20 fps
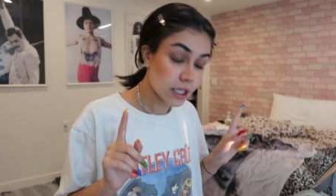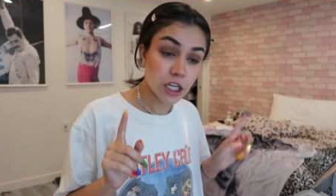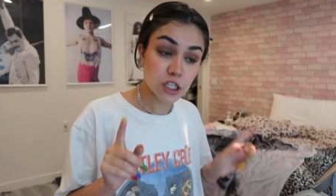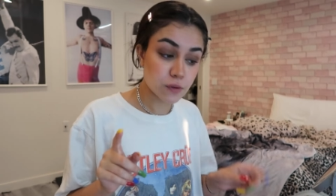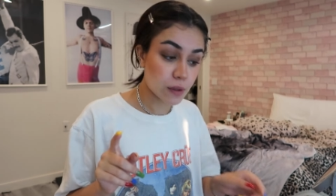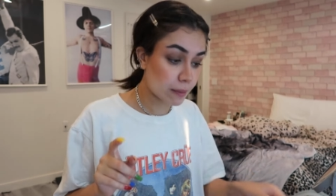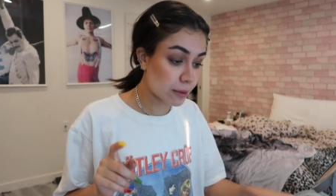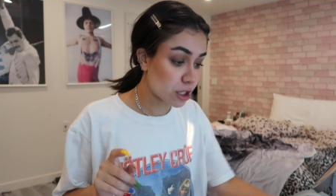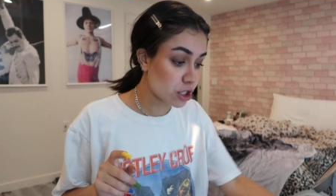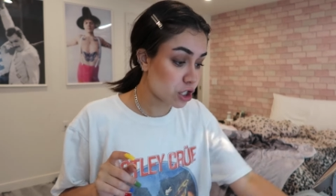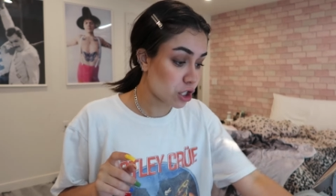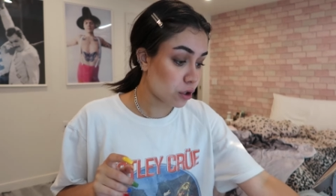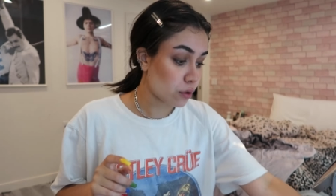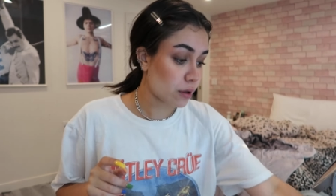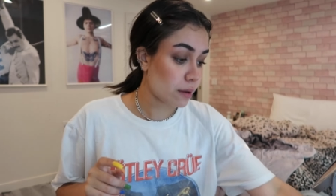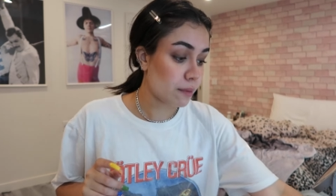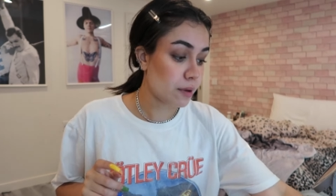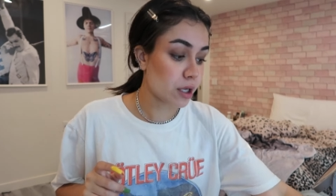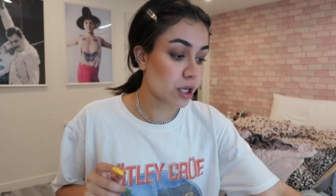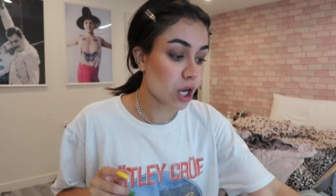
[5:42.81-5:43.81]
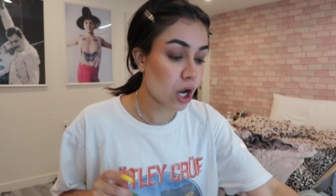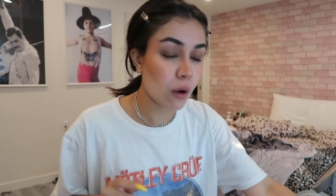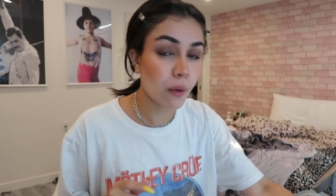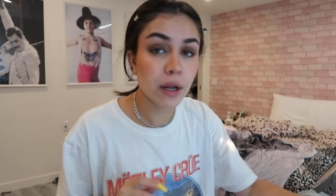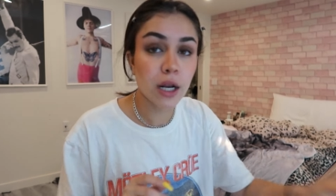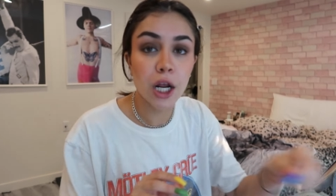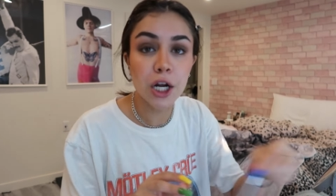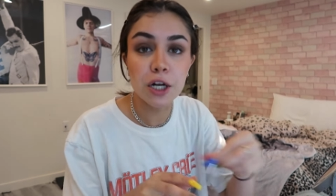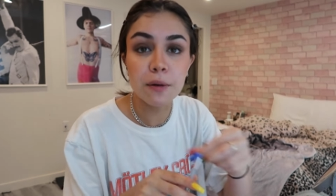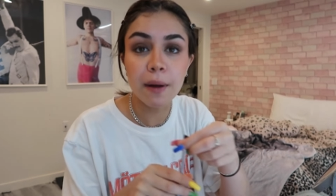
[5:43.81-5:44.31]
Here's what I'm gonna do. I'm gonna go
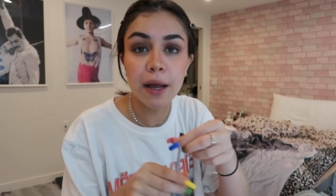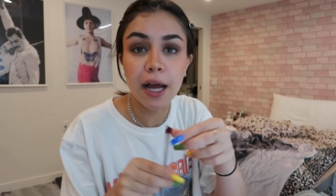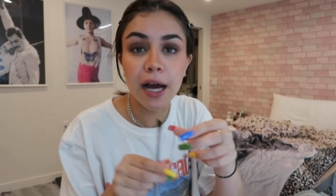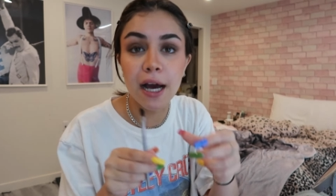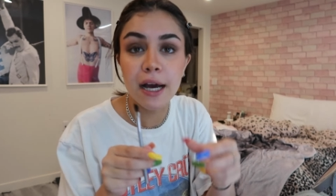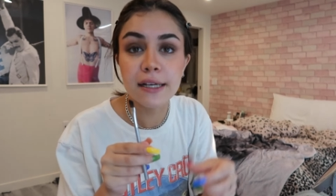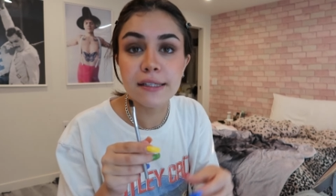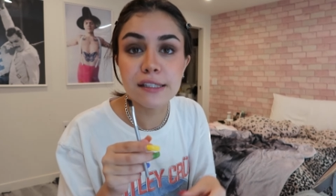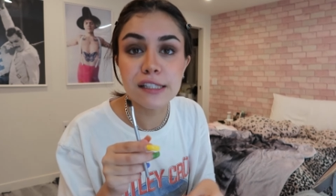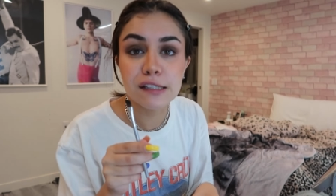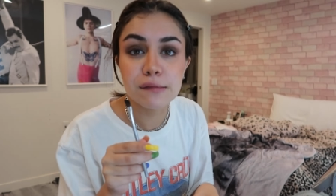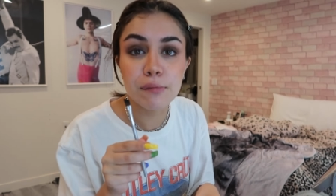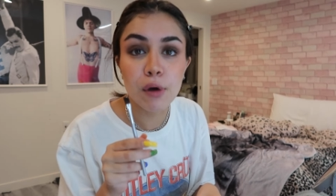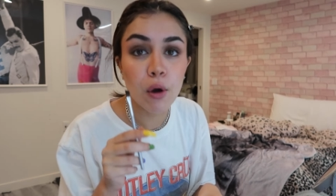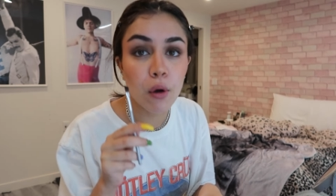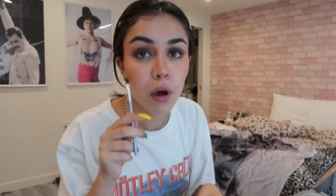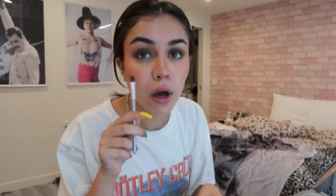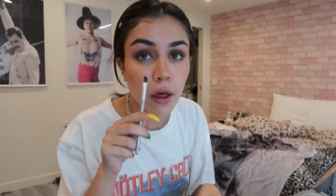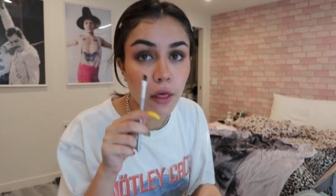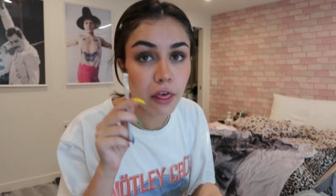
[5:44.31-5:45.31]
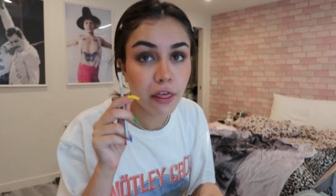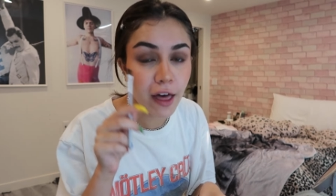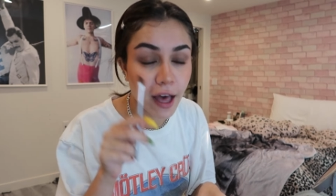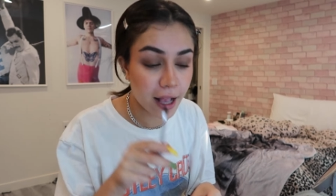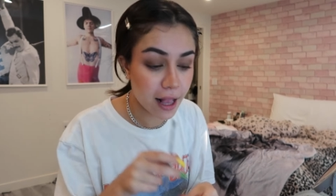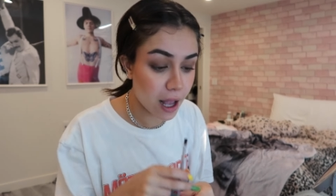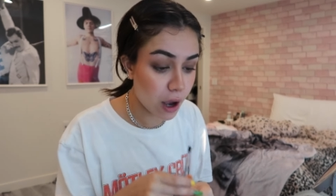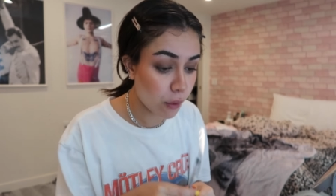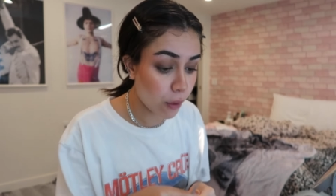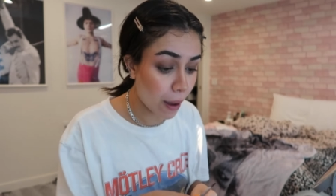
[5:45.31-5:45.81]
in under my eyes, smoke
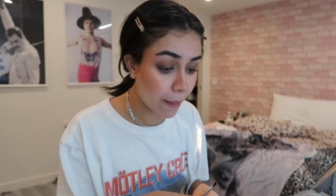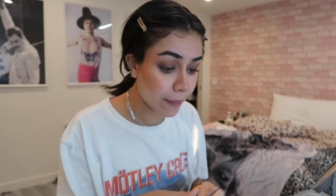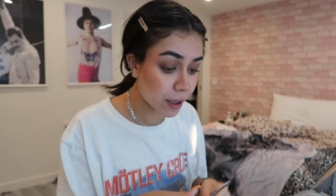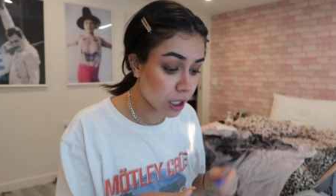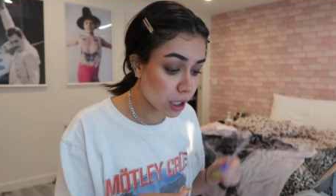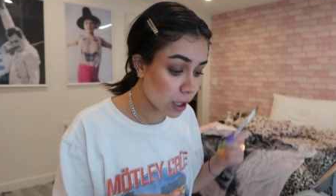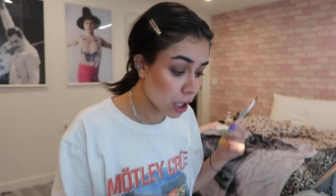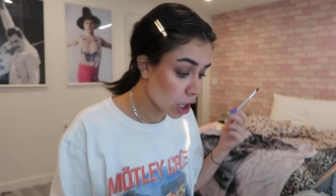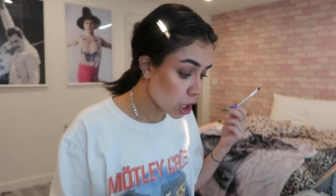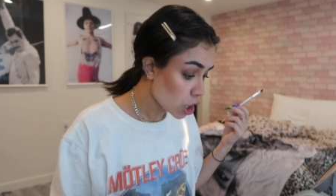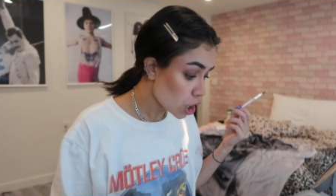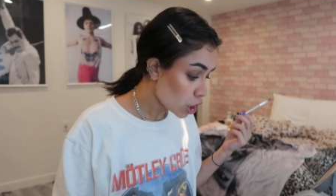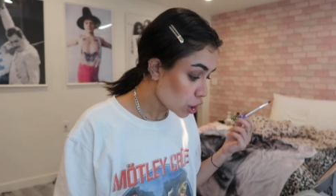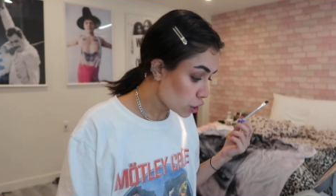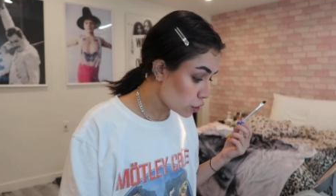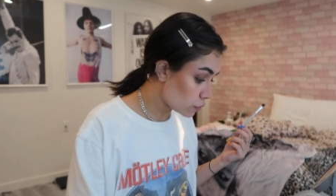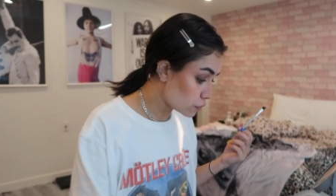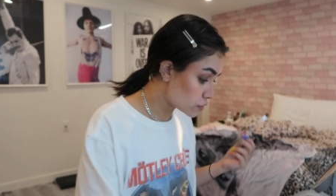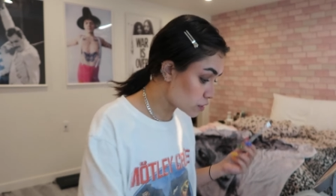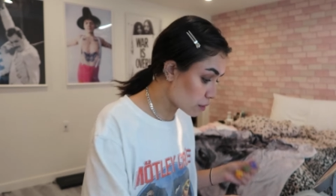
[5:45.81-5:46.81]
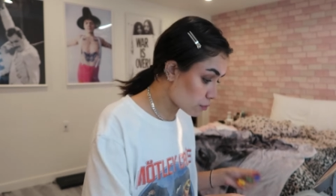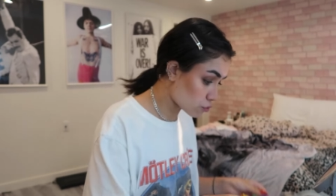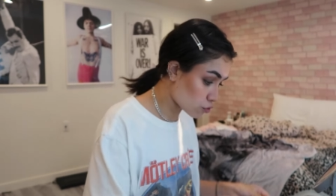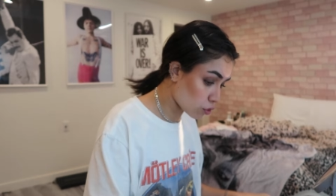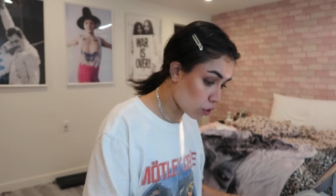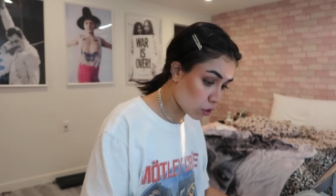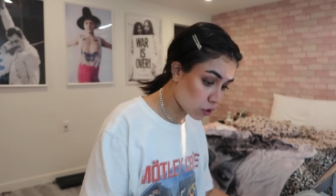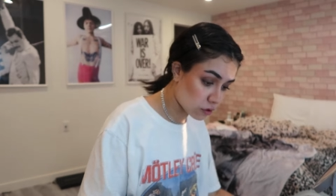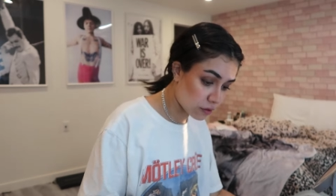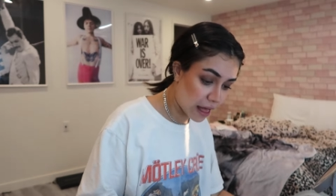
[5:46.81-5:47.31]
that out. I'm gonna use some
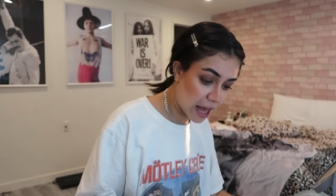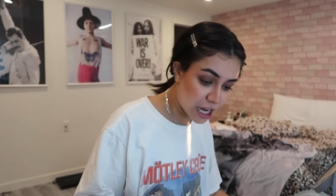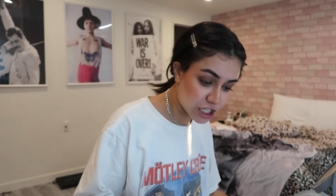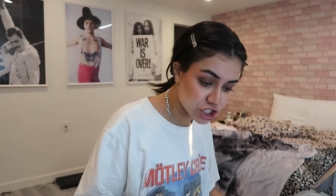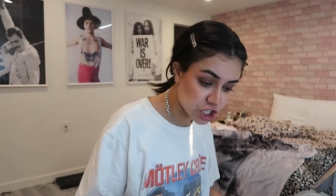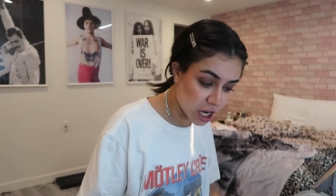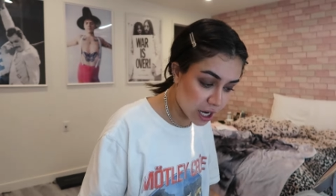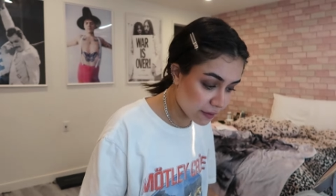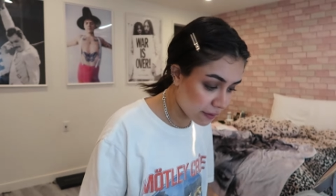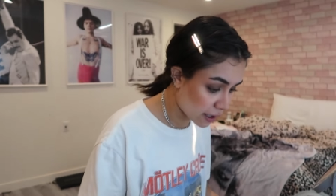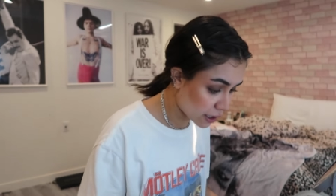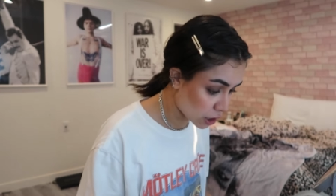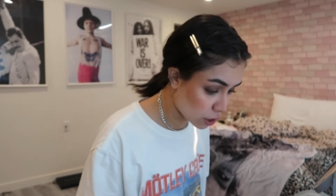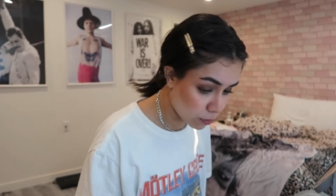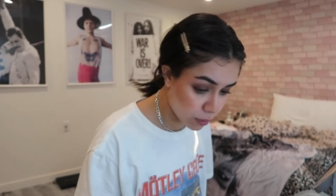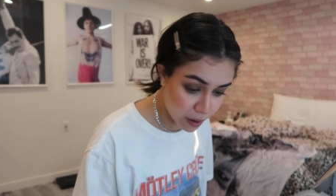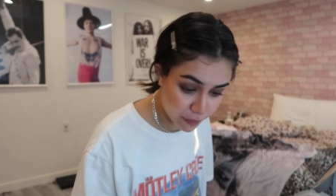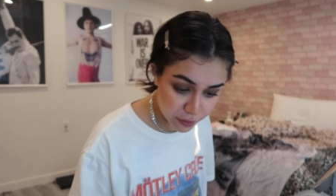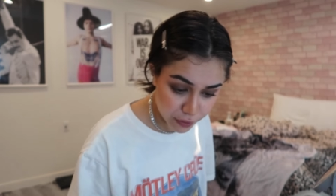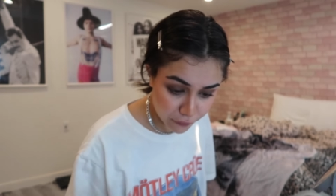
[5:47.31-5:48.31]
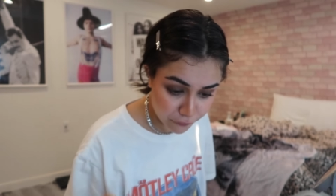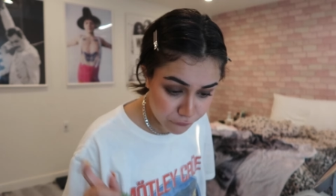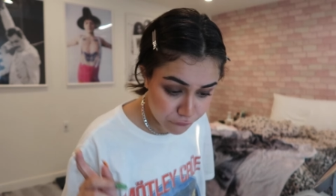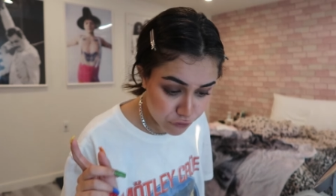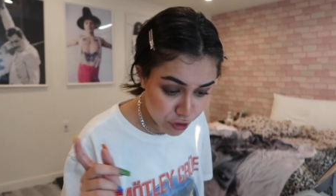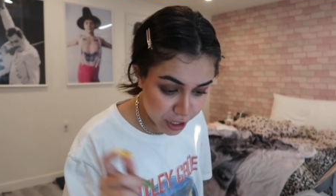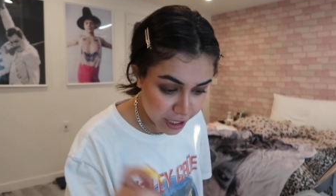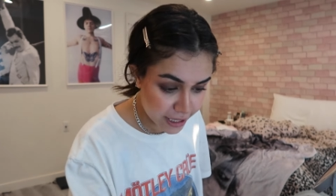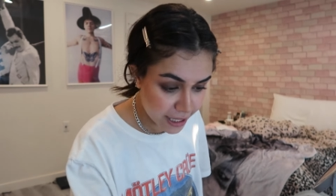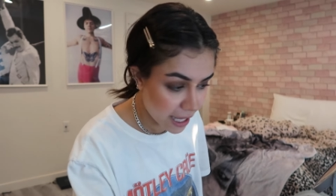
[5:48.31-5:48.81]
roller lash eyeliner, wherever the
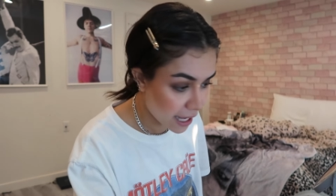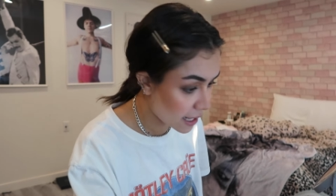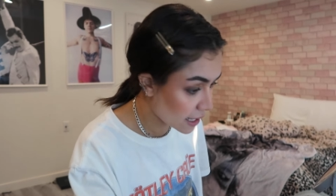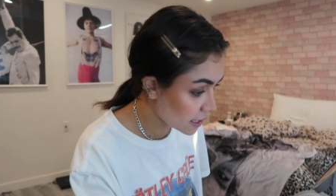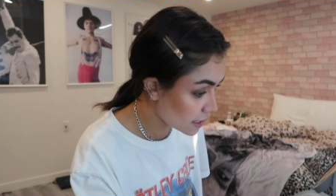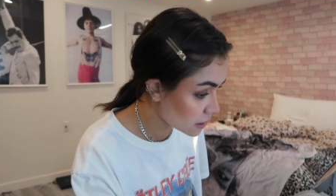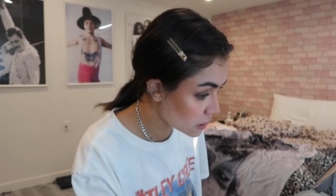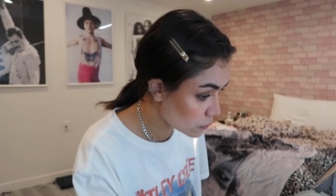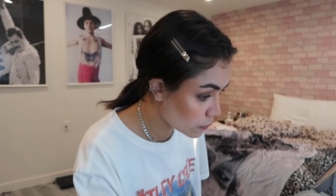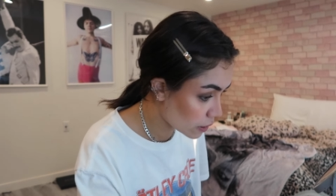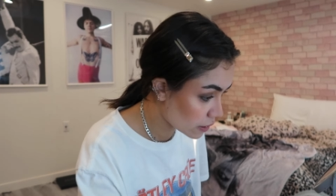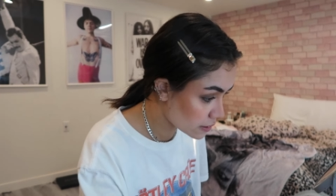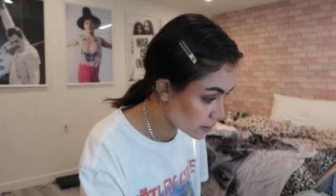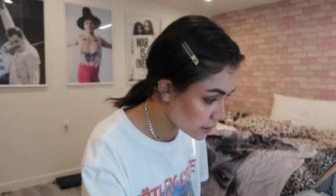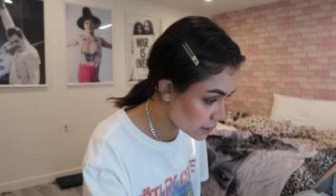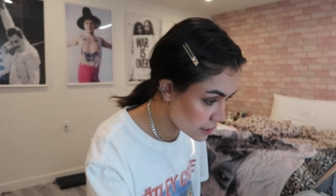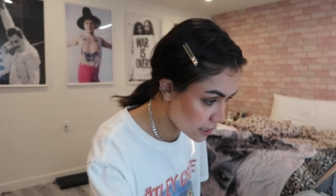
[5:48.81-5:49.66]
frick that is. Where is